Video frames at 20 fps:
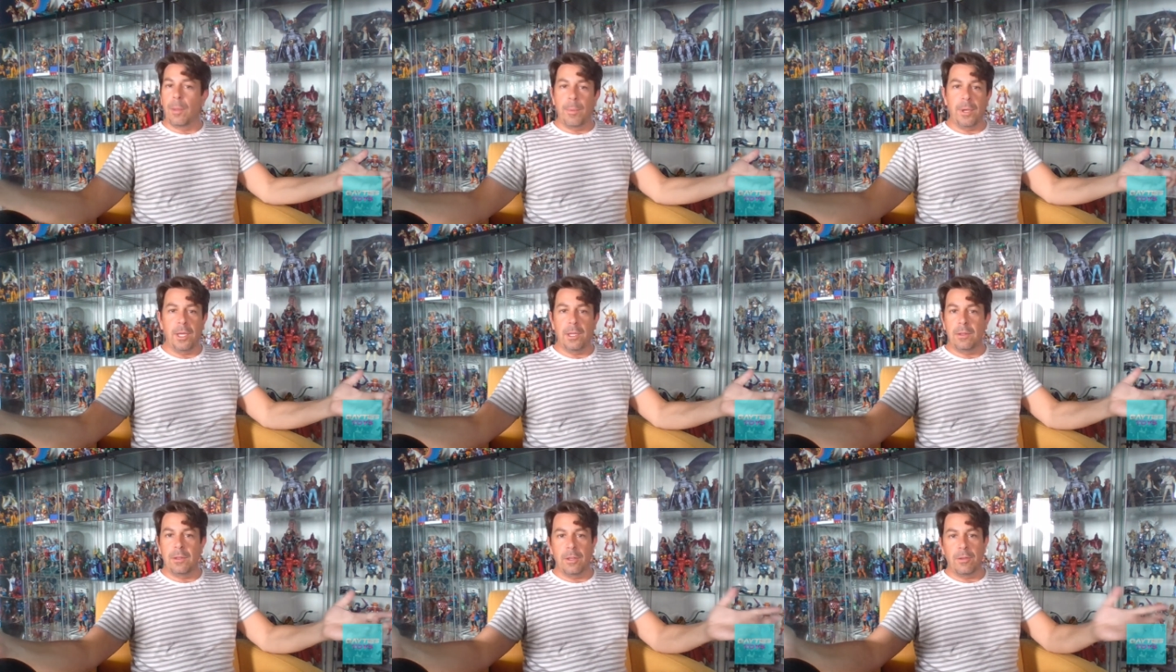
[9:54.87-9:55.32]
I
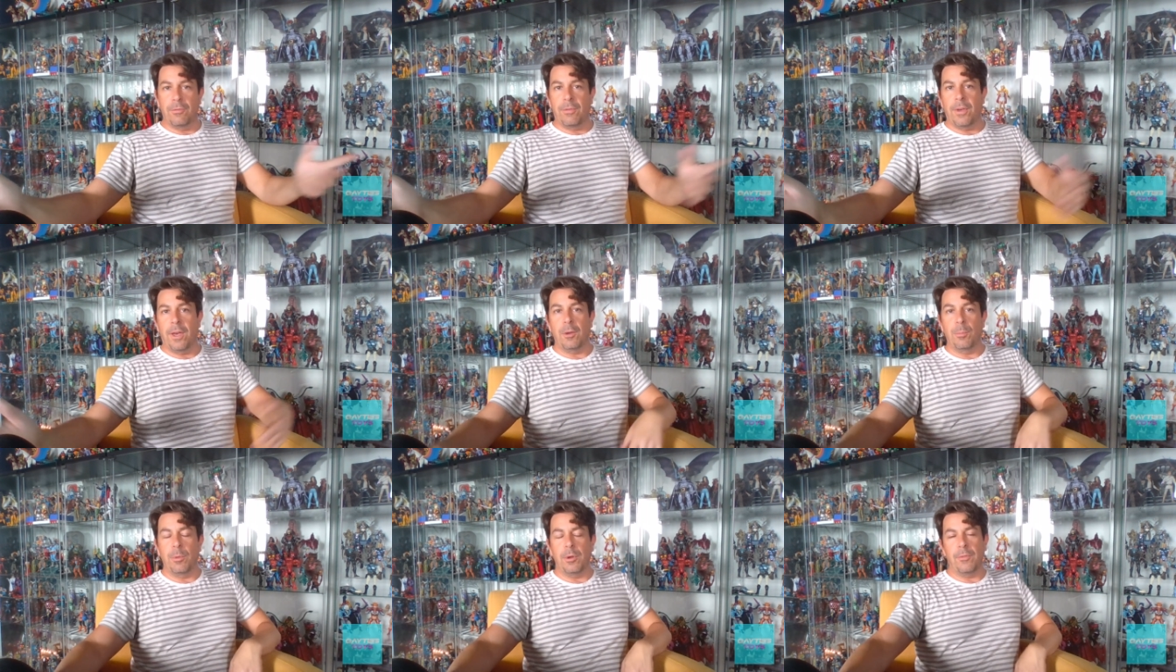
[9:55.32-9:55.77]
mean, they've
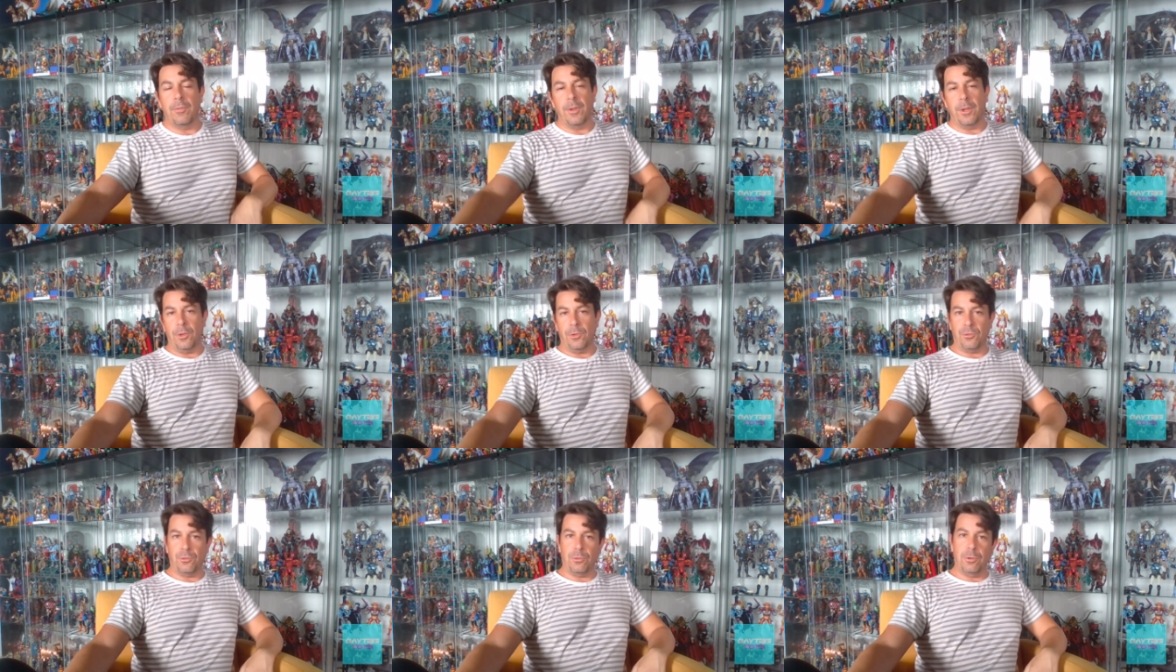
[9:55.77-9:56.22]
had a bit of a
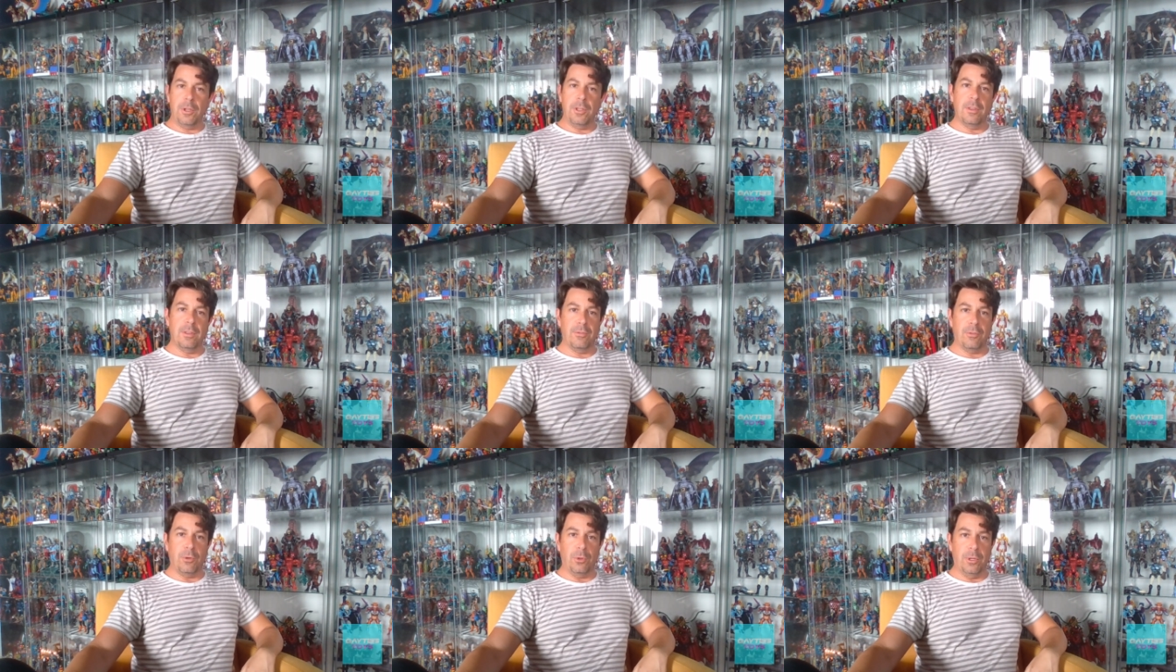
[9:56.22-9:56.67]
history.
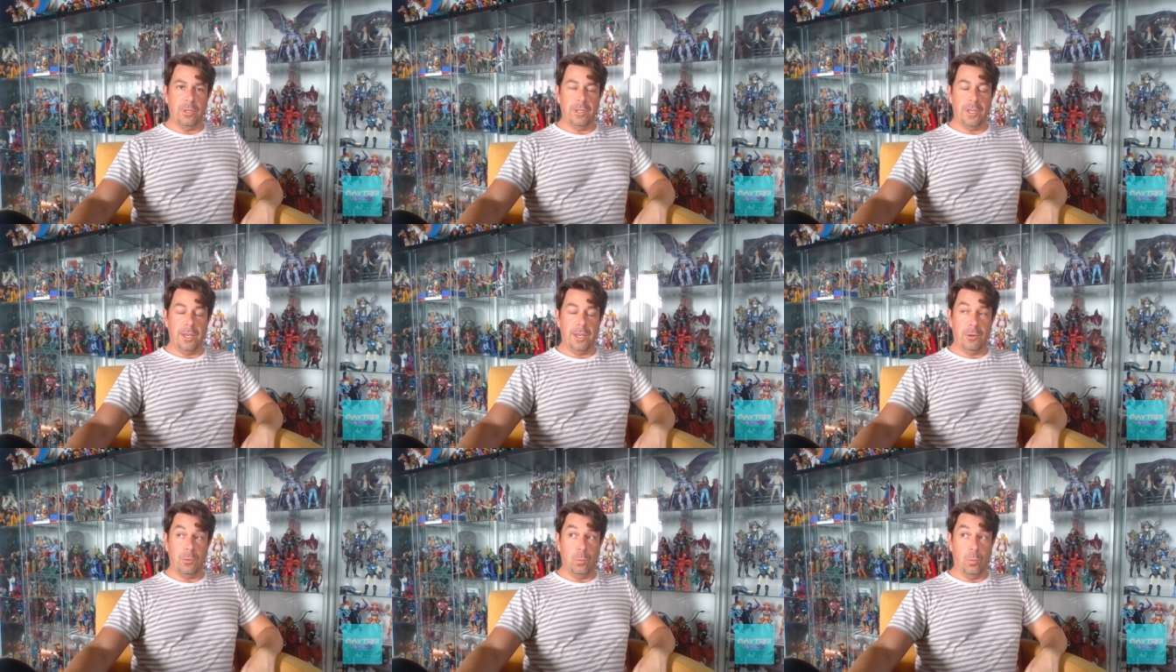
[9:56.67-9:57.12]
They've only had